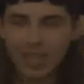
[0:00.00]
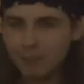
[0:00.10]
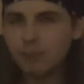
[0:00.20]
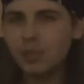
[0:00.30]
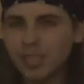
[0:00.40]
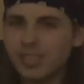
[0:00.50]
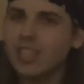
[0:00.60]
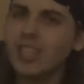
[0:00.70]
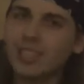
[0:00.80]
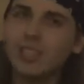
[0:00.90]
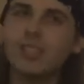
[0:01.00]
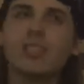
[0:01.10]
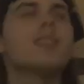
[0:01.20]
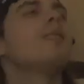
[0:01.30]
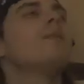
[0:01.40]
I'm pretty sure he could
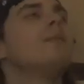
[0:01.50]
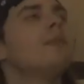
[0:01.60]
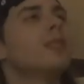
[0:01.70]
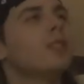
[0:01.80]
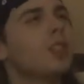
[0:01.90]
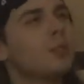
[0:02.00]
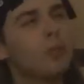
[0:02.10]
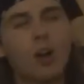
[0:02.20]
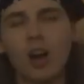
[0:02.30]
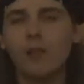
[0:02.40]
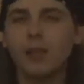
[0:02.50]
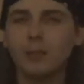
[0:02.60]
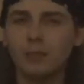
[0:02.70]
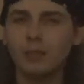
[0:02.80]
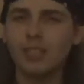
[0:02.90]
pull off
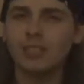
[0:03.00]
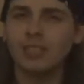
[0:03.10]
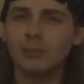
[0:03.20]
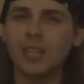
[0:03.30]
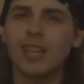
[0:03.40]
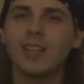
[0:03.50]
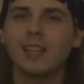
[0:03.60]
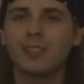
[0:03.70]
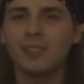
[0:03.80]
a pretty intimidating.